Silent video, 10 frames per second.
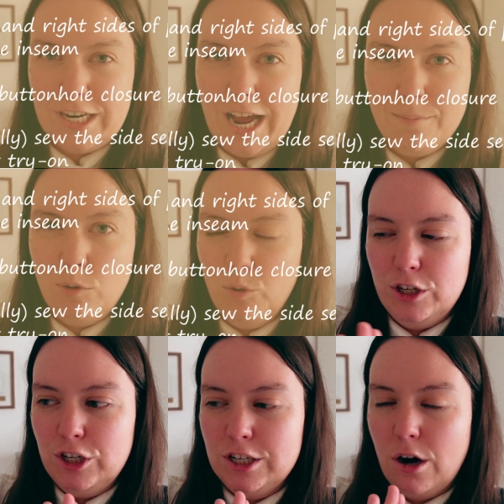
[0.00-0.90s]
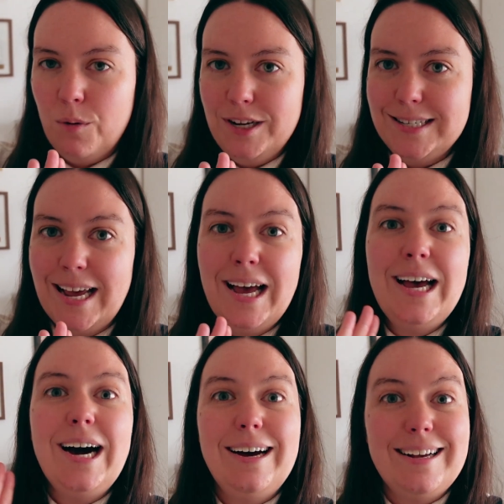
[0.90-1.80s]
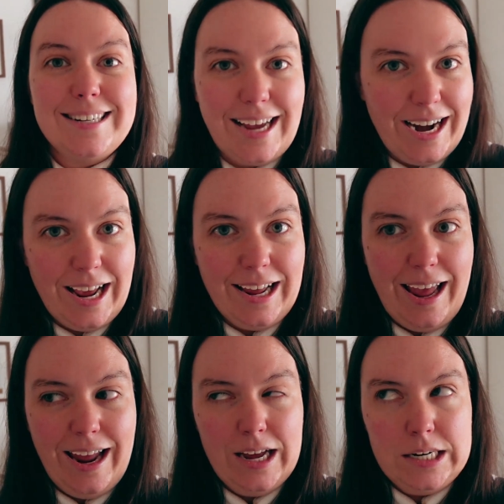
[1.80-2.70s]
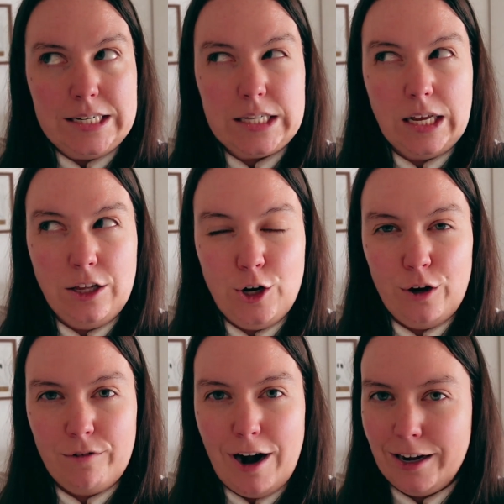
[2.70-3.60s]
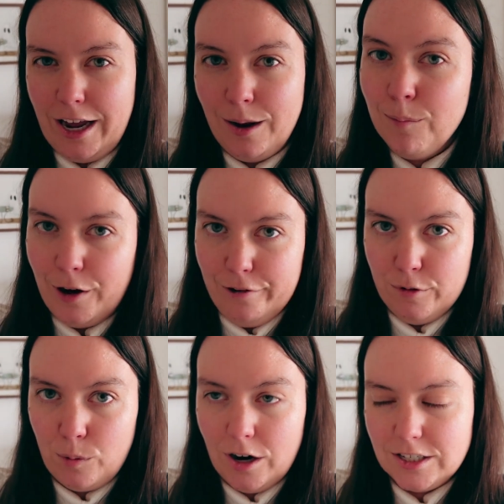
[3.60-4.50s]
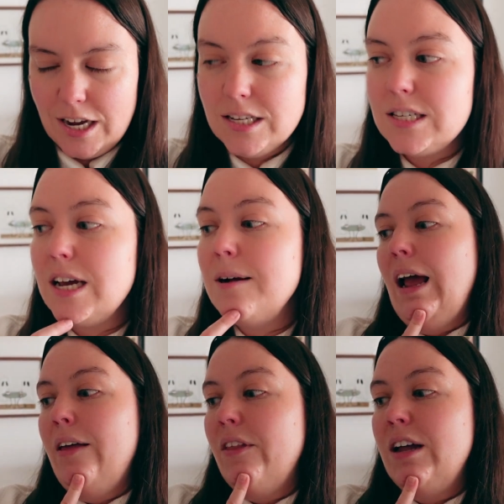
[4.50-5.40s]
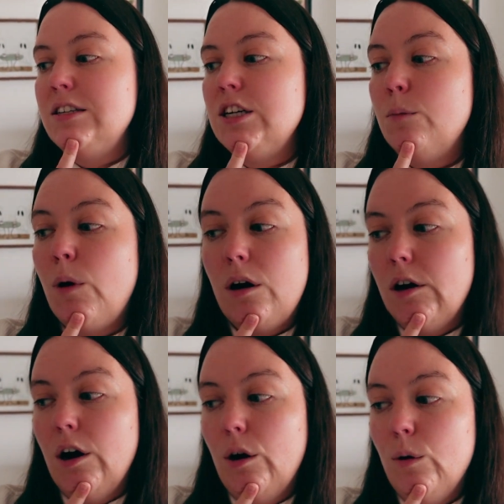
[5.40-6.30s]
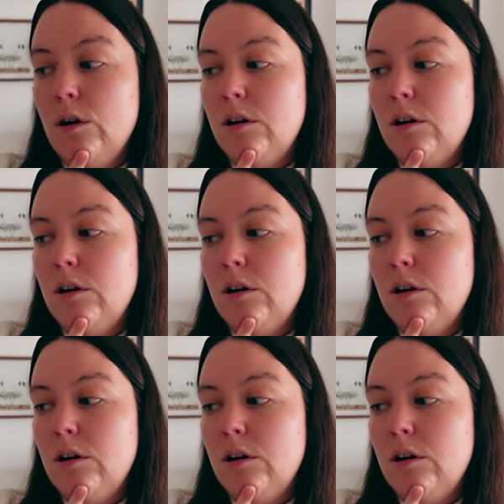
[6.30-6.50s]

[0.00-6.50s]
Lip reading: time, which is always an exciting and slightly nerve-wracking part of the process. And then tomorrow,